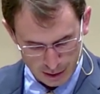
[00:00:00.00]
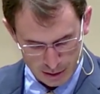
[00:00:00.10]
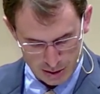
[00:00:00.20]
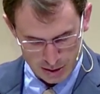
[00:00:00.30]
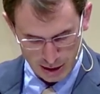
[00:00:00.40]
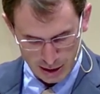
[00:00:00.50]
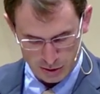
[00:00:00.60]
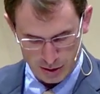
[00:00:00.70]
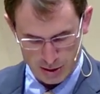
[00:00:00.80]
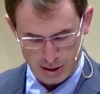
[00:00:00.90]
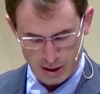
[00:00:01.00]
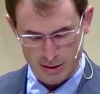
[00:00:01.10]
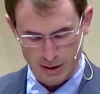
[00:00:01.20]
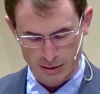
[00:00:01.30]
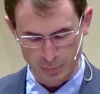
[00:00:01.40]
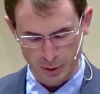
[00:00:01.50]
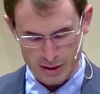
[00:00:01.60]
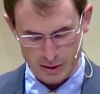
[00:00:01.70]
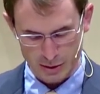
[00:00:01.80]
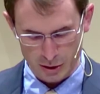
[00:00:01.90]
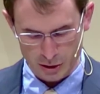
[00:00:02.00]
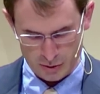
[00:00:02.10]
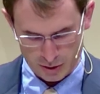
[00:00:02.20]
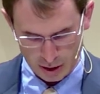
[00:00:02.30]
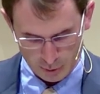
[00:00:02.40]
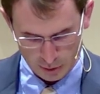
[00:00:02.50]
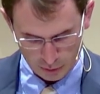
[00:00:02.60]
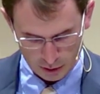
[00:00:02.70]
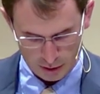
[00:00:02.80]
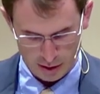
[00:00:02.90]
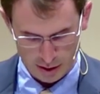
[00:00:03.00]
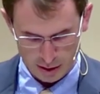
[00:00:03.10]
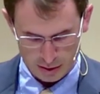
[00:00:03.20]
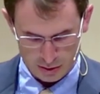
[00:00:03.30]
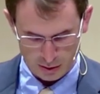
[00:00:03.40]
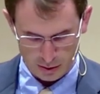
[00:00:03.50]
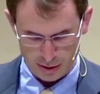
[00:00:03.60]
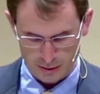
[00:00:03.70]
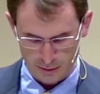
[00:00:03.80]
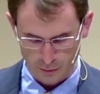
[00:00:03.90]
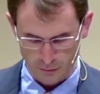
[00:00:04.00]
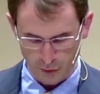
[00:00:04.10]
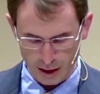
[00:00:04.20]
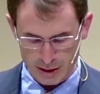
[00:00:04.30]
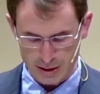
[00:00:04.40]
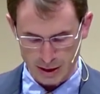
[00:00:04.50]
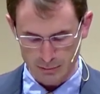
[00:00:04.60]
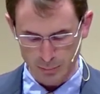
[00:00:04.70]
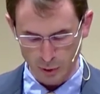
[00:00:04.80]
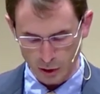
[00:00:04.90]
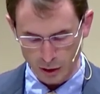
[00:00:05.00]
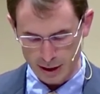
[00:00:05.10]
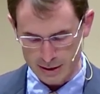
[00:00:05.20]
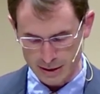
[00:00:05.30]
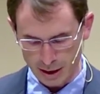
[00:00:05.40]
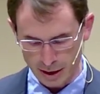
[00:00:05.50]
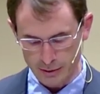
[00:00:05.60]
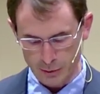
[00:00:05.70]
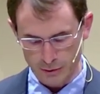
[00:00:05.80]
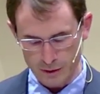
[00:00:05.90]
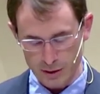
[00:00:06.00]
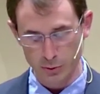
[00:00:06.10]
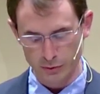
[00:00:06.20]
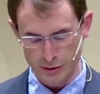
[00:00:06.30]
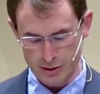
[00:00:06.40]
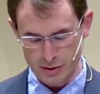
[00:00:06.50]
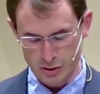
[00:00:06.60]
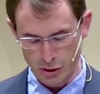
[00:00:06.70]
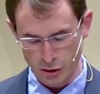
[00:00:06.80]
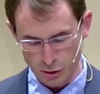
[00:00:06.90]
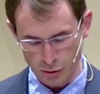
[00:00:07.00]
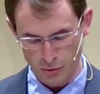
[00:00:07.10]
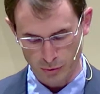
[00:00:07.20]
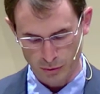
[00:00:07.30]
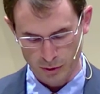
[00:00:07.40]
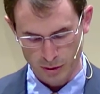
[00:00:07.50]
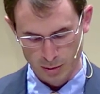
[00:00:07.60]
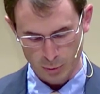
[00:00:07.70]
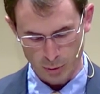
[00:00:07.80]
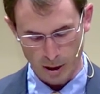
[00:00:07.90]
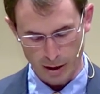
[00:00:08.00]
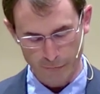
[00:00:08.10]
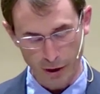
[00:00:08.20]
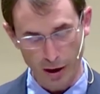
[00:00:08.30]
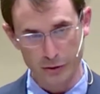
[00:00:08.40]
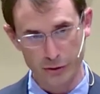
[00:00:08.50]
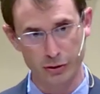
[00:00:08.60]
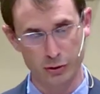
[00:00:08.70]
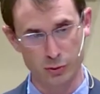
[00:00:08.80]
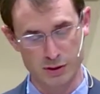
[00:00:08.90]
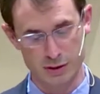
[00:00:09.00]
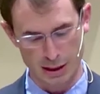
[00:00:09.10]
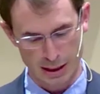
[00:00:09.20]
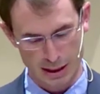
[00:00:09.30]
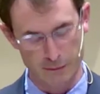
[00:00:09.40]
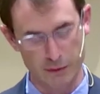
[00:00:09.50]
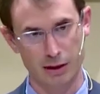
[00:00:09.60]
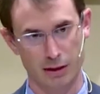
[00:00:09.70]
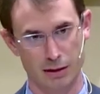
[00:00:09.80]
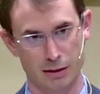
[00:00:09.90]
Jesus answered and said to him, Blessed are you, Simon Bar Jonah, for flesh and blood has not revealed this to you, but my Father who is in heaven.